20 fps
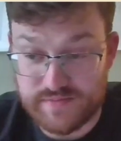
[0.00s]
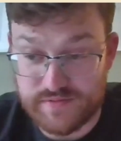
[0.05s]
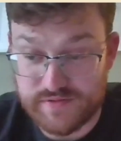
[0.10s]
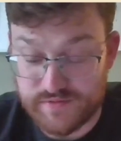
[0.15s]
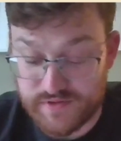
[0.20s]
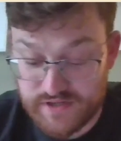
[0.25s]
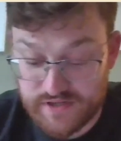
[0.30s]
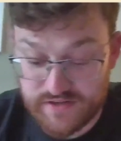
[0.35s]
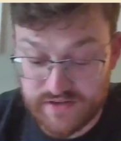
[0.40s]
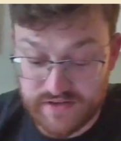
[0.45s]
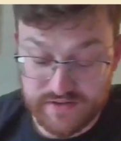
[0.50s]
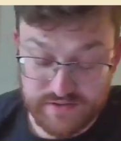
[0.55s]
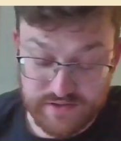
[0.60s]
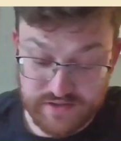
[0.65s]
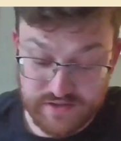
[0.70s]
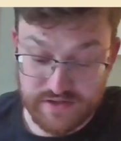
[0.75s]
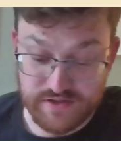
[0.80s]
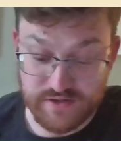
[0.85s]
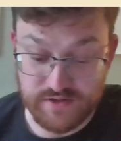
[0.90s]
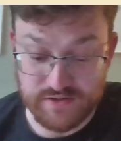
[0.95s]
I suppose. Well,
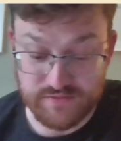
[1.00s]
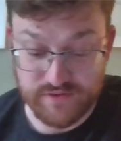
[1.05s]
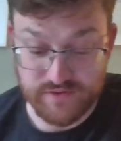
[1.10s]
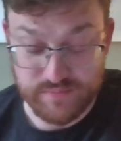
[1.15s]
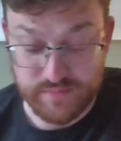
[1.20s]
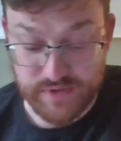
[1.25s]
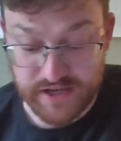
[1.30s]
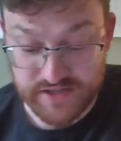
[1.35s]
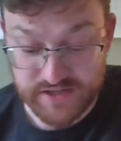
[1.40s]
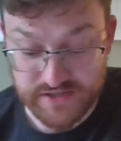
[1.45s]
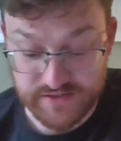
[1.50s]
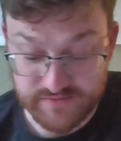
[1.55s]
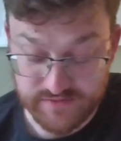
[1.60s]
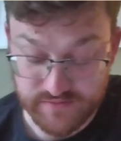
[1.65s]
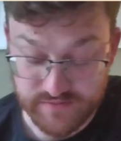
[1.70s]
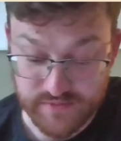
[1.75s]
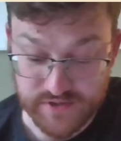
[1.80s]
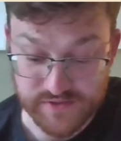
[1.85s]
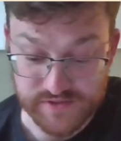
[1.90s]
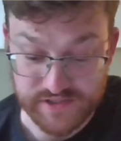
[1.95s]
I know you're very passionate
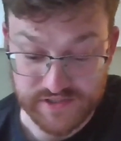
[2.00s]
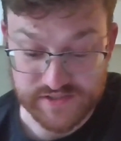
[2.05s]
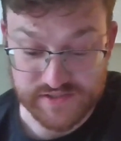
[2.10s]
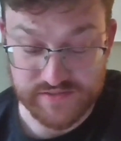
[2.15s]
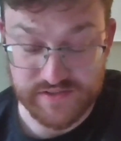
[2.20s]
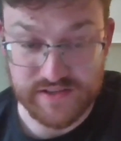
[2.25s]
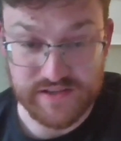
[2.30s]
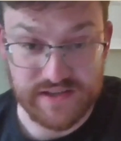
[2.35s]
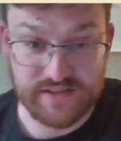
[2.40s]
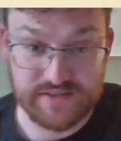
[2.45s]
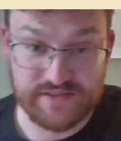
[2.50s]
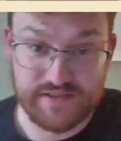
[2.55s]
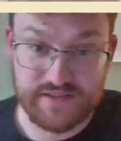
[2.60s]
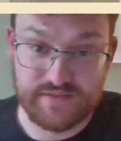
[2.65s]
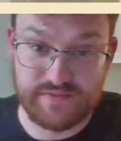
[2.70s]
for music, and so I